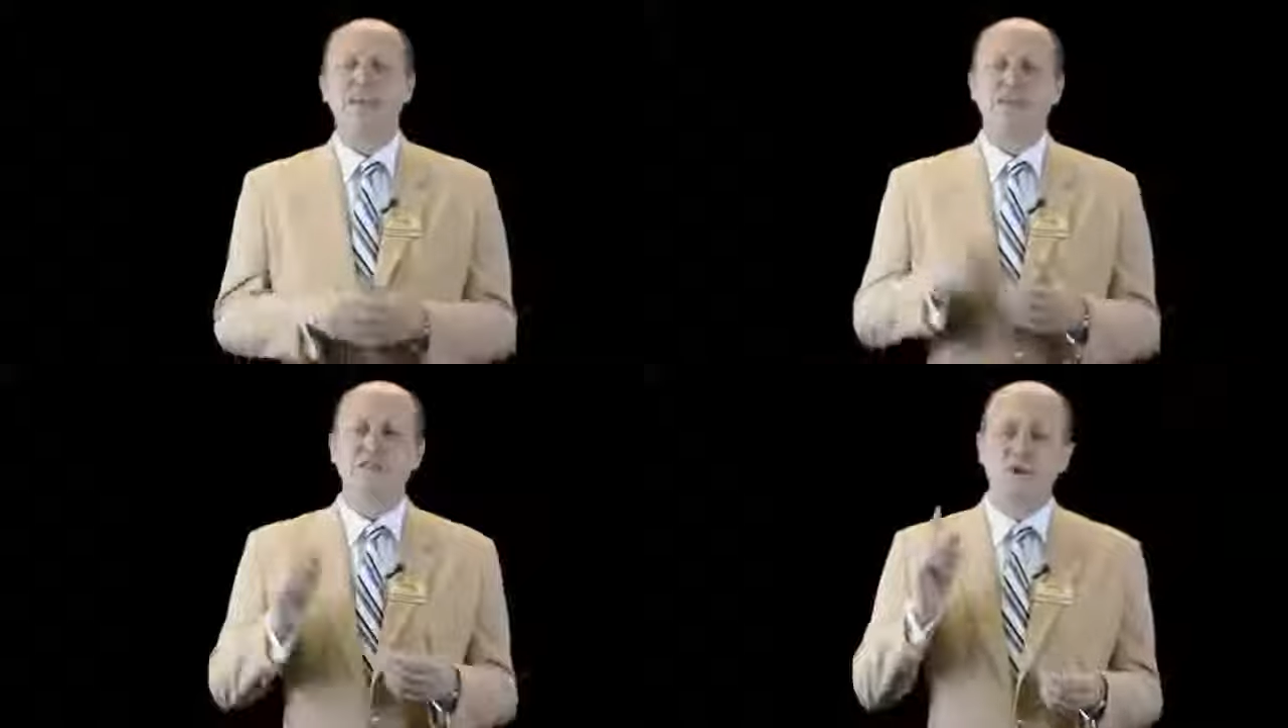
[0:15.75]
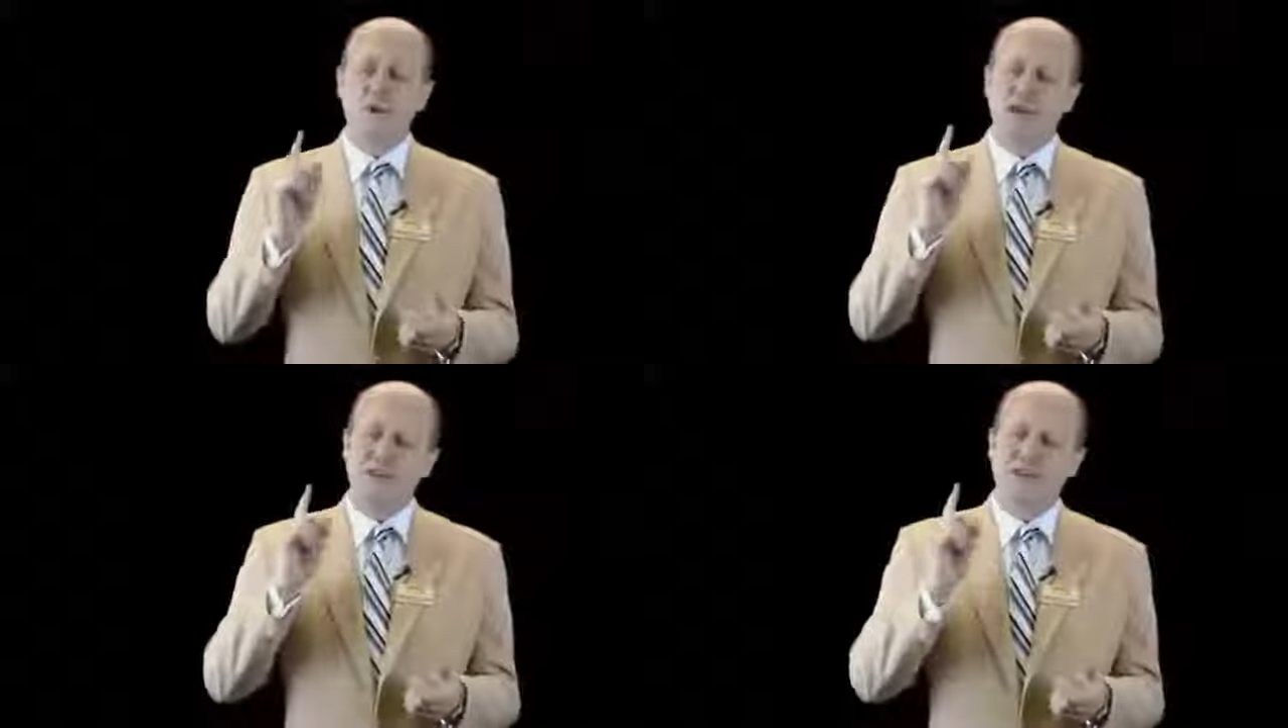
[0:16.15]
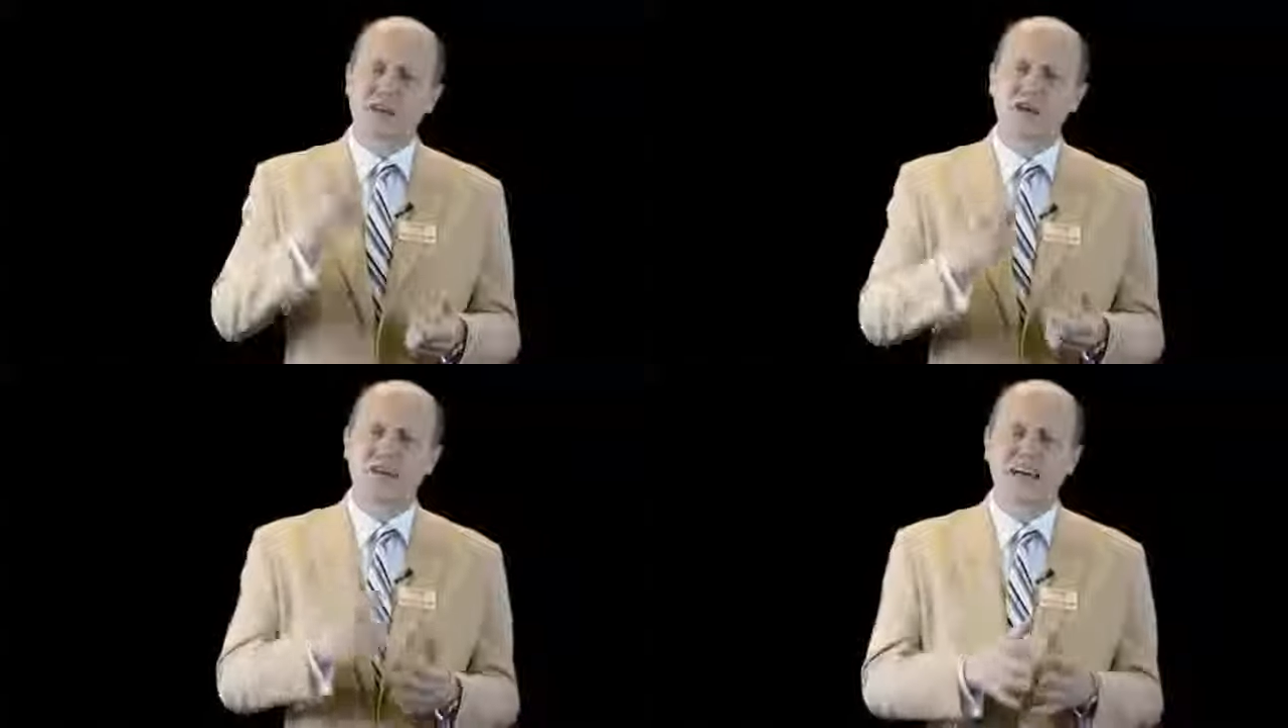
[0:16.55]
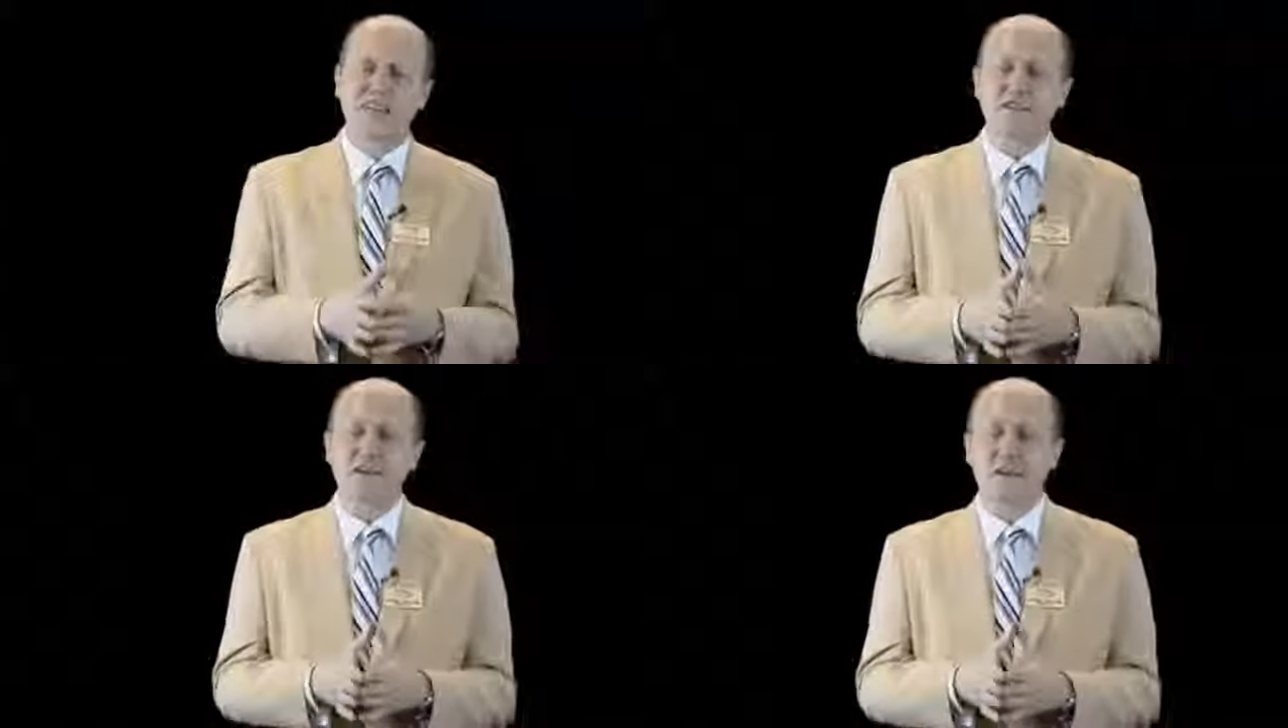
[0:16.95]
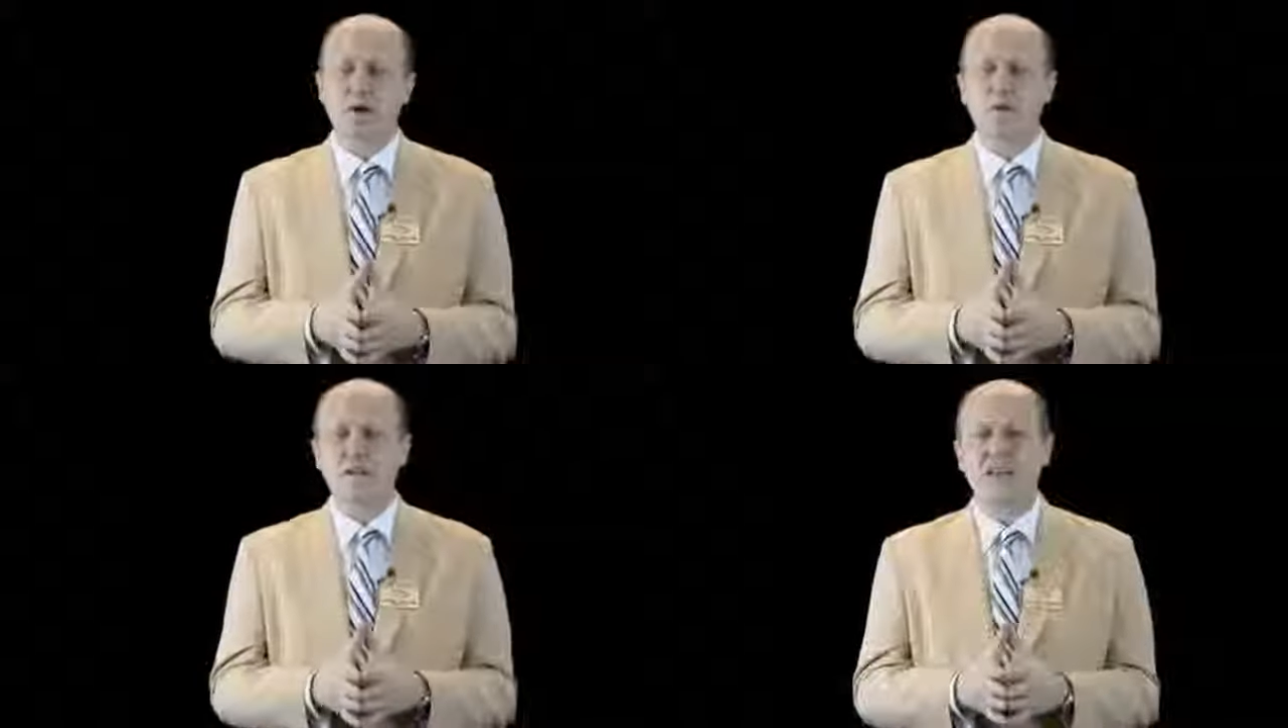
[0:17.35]
If you would like to contact a
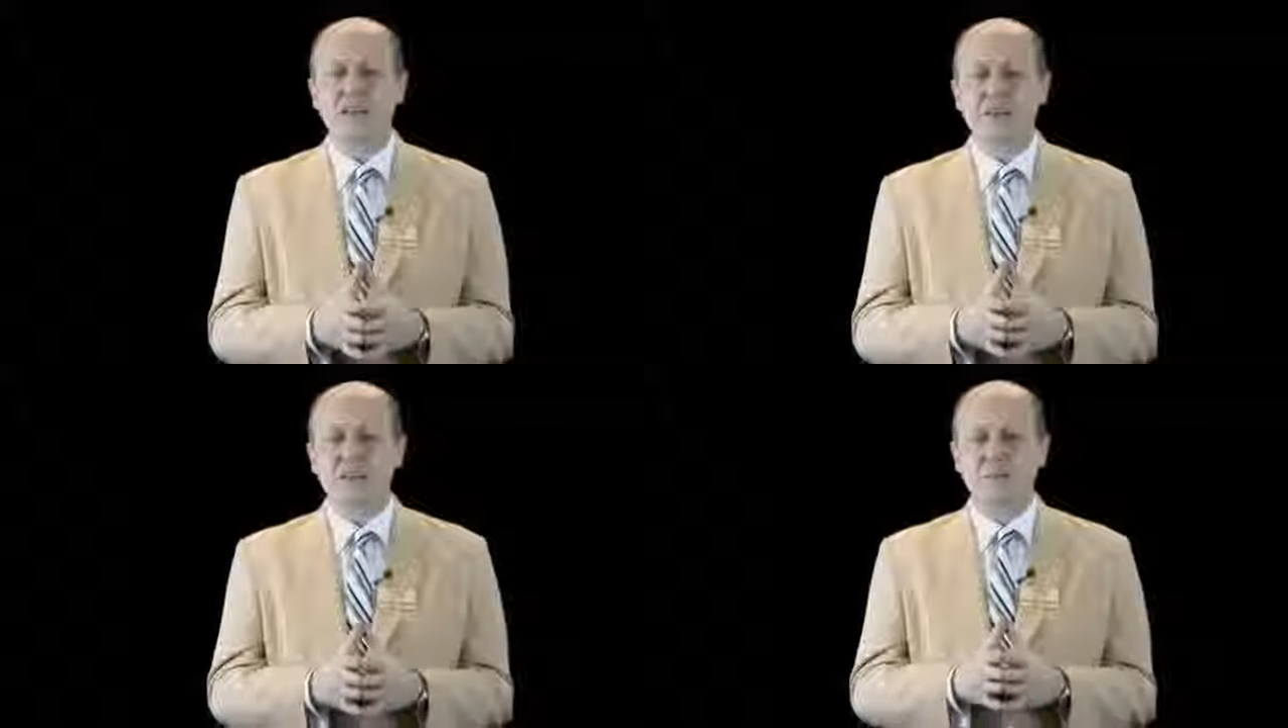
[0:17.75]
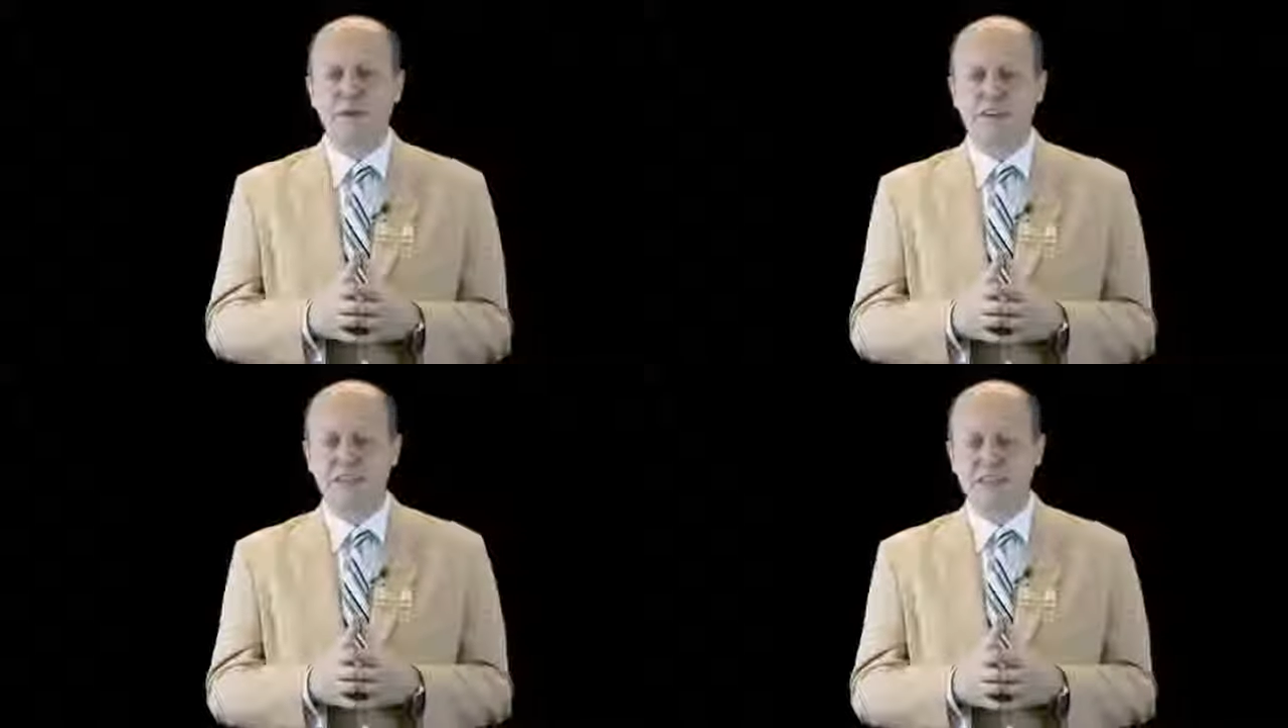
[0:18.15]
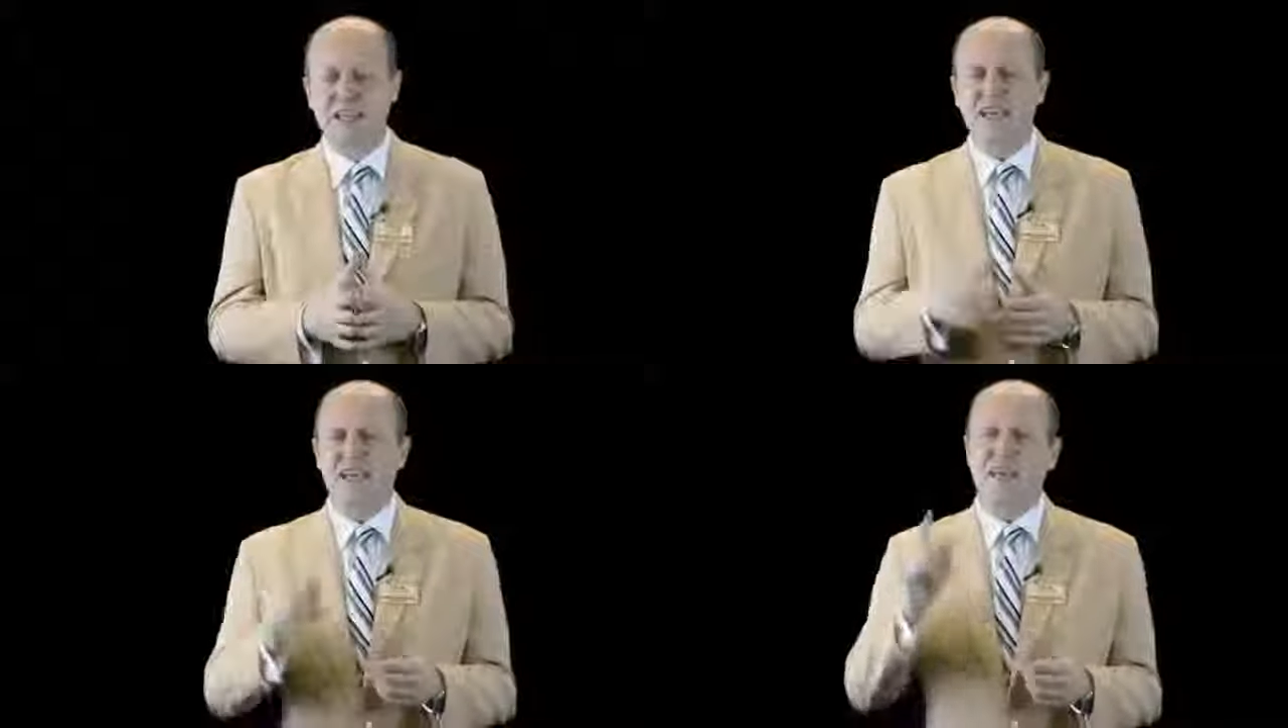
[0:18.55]
local area specialist